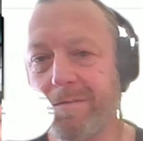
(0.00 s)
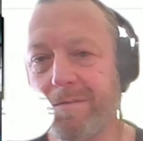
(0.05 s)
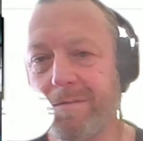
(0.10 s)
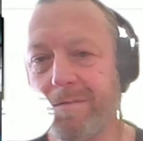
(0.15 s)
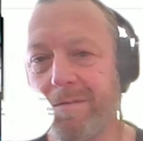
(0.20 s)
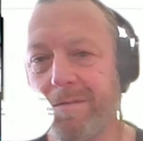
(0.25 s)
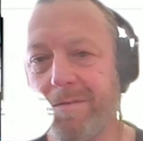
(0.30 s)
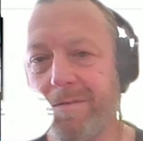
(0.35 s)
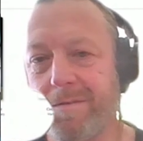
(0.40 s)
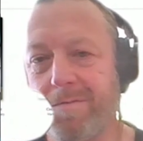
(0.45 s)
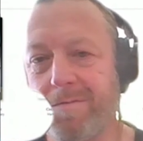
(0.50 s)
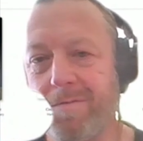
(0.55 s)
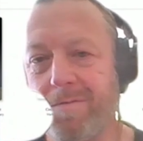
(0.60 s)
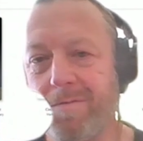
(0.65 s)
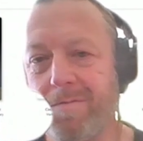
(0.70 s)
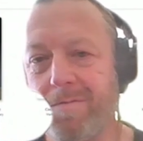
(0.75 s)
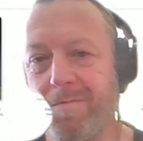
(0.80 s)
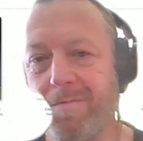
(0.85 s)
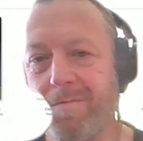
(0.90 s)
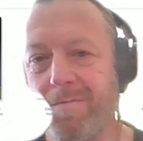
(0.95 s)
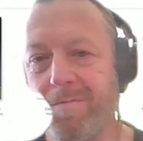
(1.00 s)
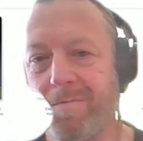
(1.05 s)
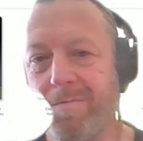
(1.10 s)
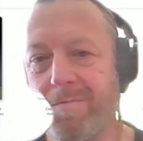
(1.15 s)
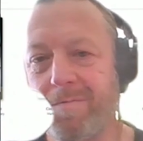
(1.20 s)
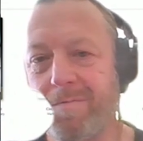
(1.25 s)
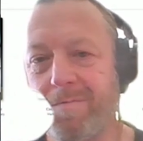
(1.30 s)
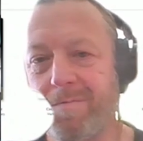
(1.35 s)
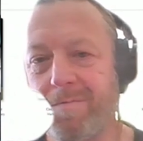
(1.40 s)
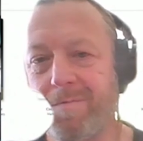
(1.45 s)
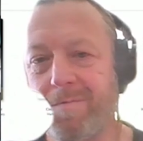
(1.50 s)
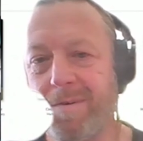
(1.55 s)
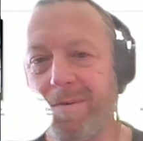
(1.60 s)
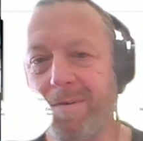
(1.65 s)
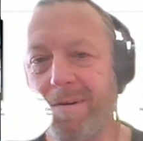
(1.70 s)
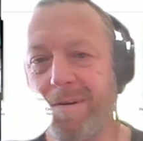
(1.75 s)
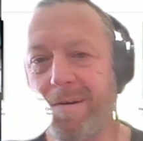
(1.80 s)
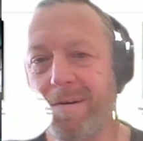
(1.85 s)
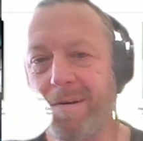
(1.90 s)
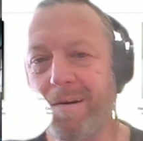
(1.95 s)

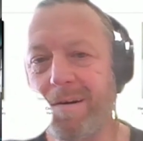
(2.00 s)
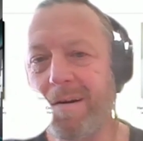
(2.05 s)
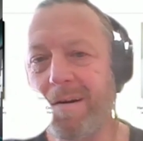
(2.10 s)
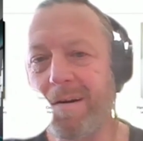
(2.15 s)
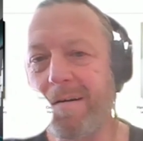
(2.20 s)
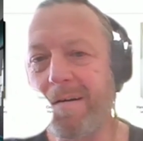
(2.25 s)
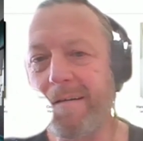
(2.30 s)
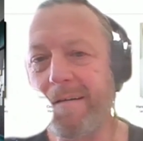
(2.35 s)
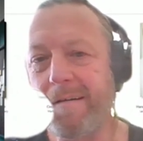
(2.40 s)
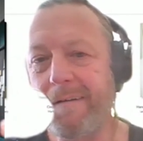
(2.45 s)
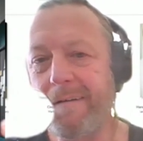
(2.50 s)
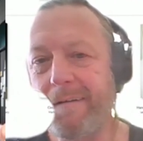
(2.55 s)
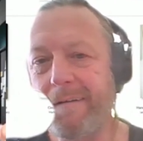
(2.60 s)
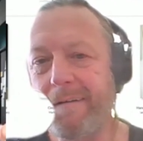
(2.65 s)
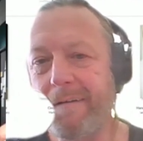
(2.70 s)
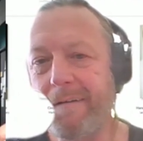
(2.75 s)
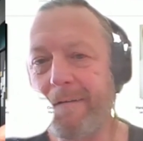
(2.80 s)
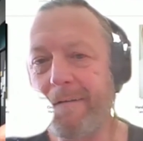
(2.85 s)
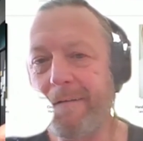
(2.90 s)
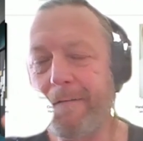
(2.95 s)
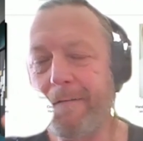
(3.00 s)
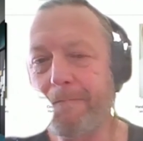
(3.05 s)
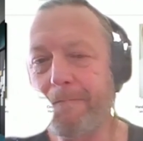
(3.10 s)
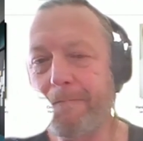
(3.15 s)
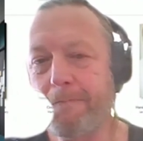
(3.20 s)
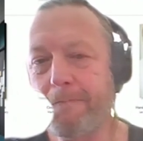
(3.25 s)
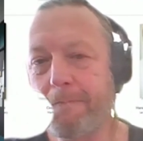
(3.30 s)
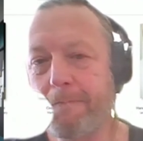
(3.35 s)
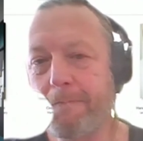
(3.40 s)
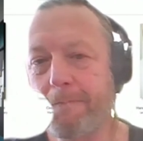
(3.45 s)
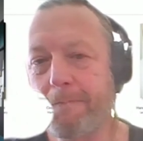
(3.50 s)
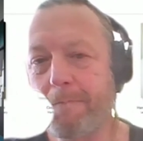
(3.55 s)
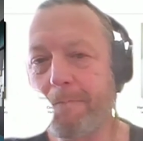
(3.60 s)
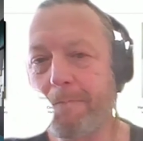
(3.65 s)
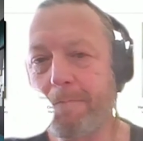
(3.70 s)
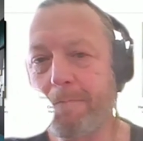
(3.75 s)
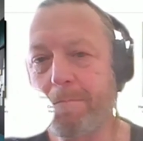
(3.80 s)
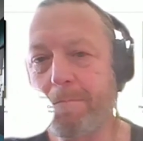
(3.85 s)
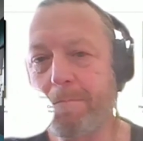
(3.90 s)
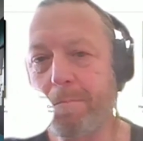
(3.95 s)

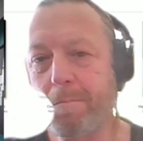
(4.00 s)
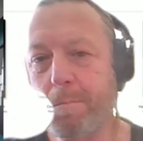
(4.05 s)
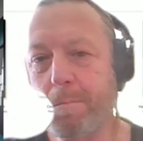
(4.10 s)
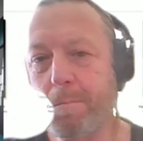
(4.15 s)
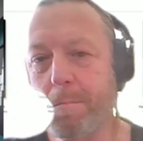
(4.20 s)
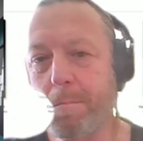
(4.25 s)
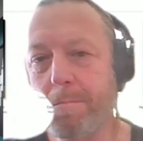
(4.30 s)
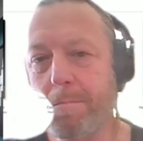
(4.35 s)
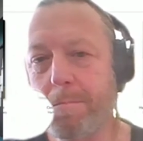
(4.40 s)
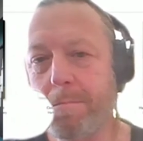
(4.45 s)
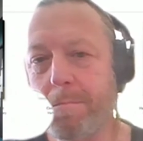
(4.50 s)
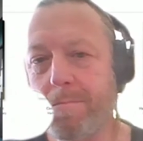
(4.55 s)
No words are spoken by the person on screen.